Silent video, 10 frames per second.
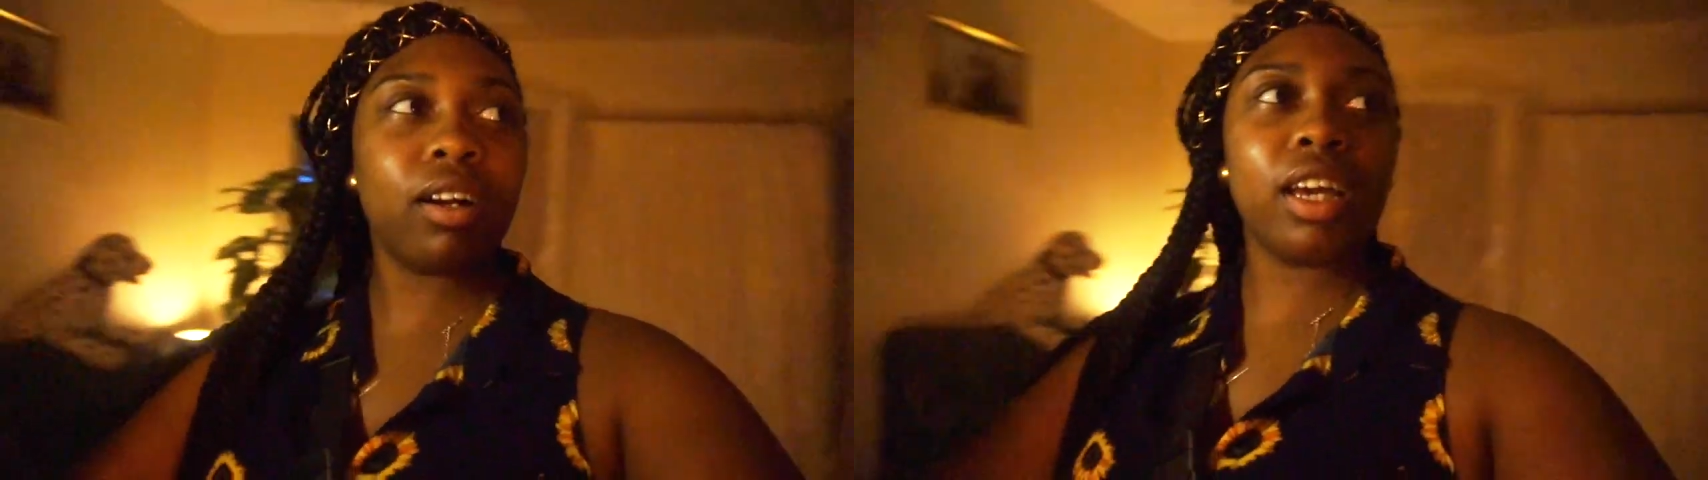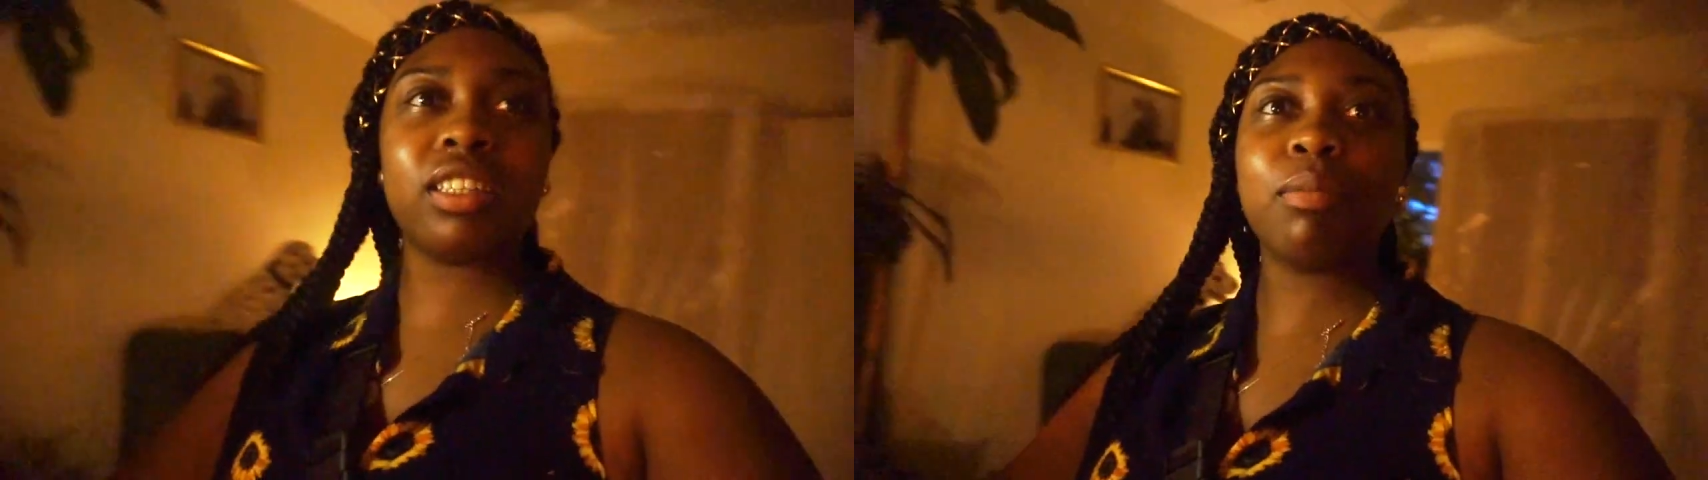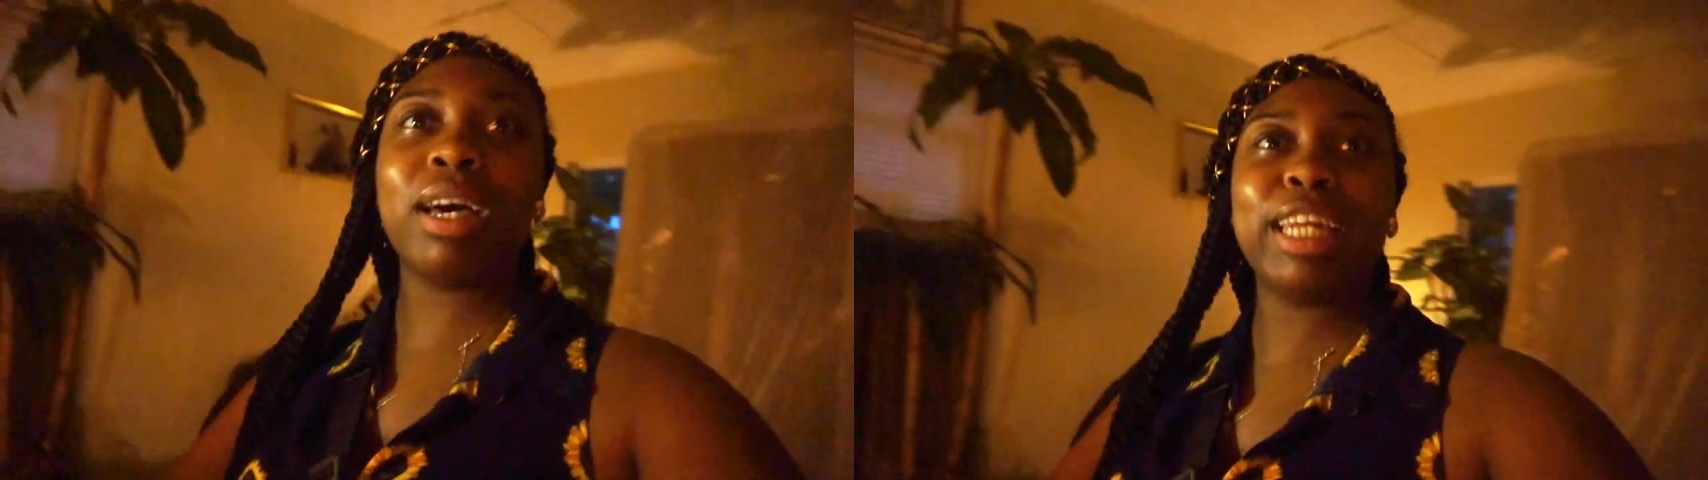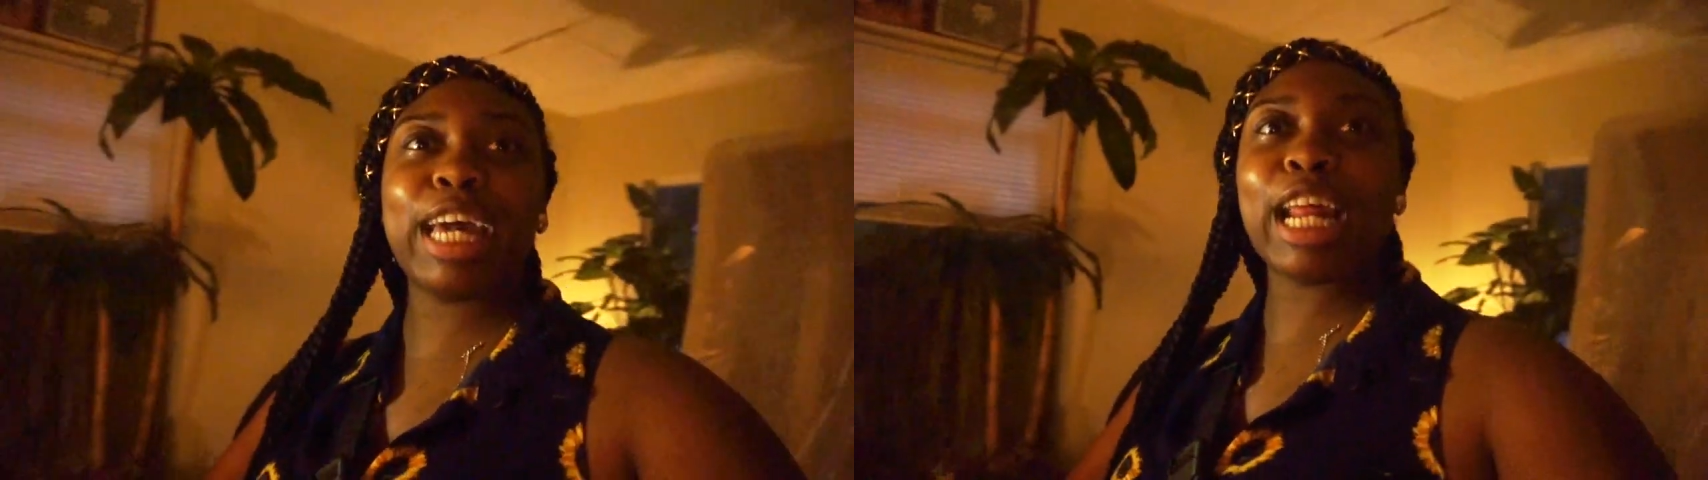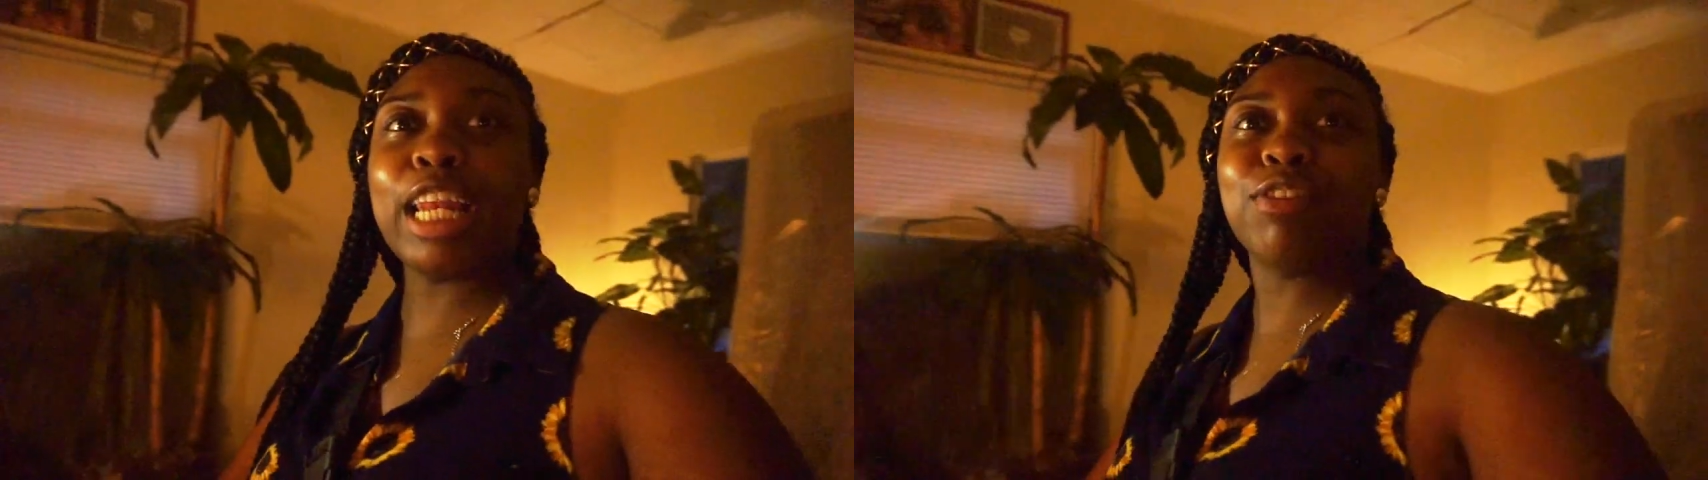Okay, so my dad
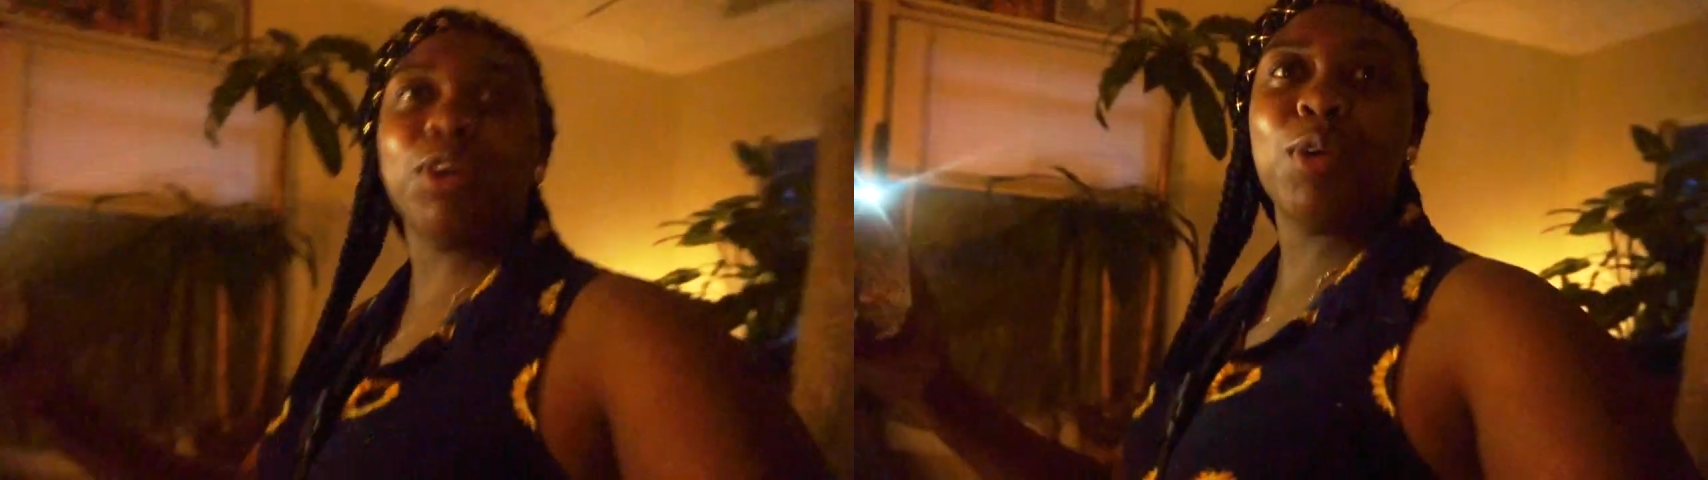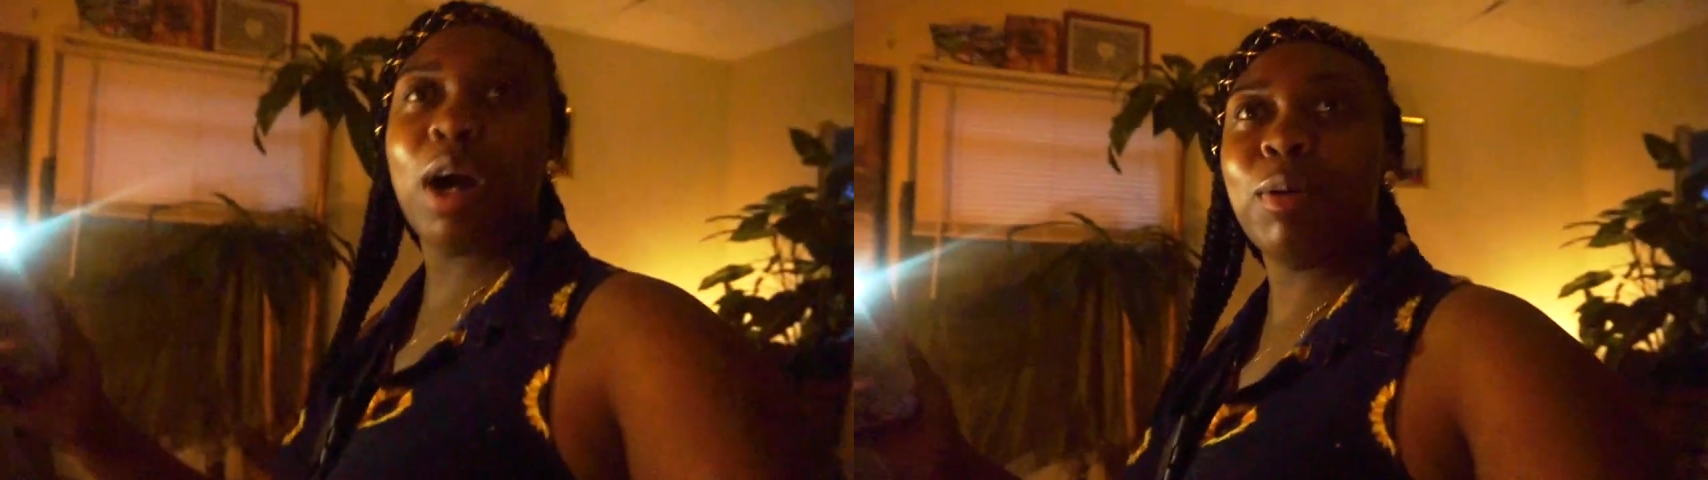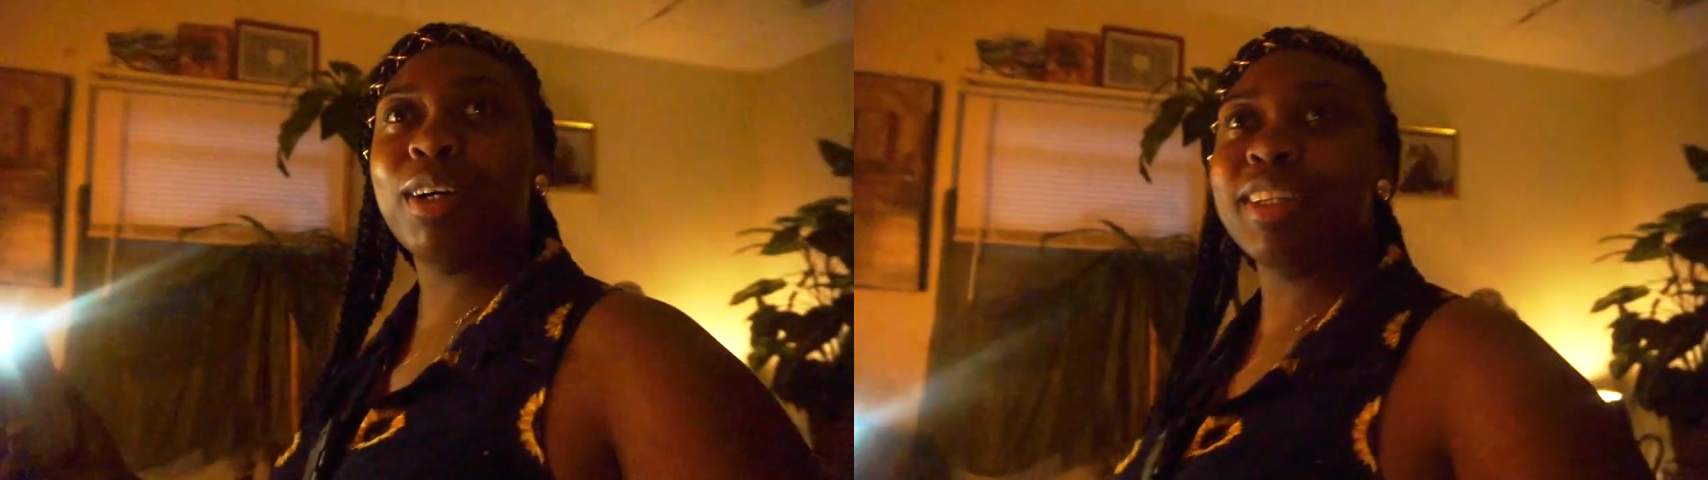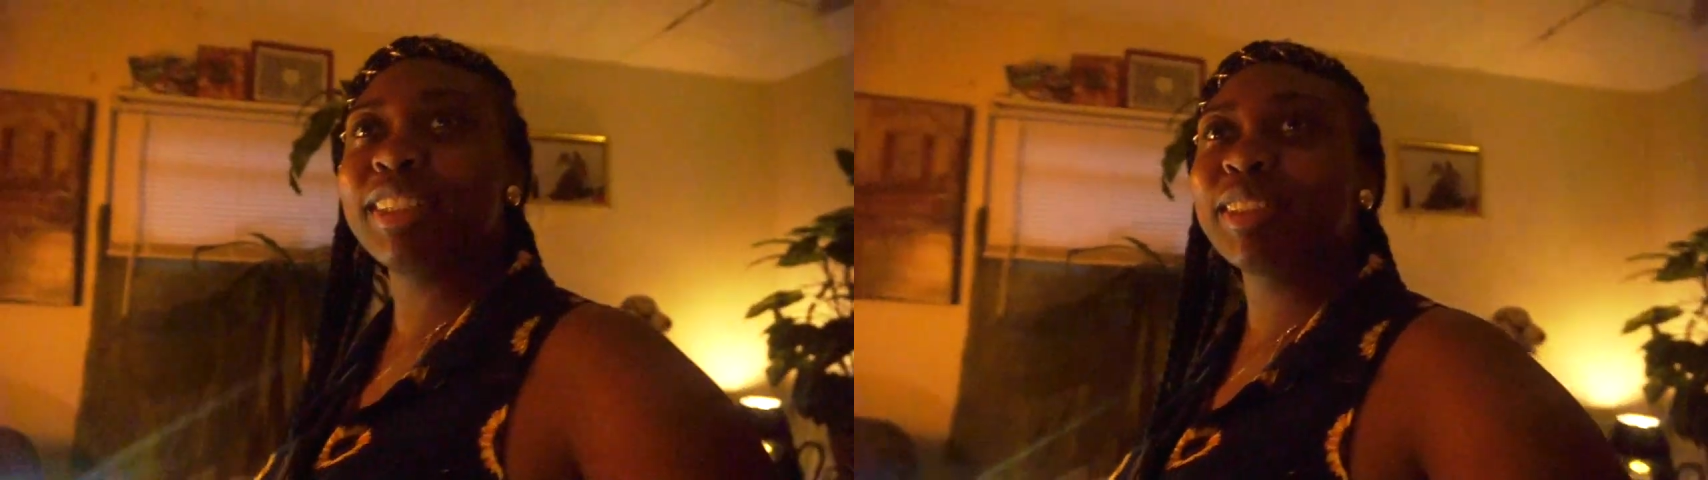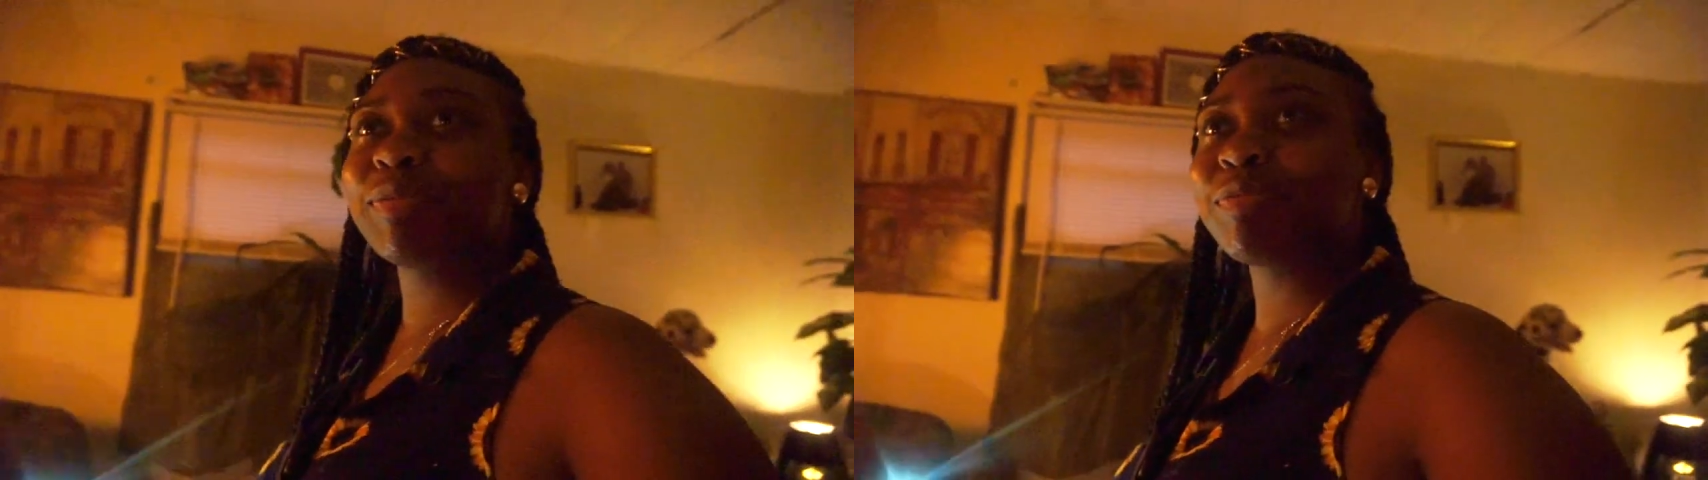didn't even know who I was.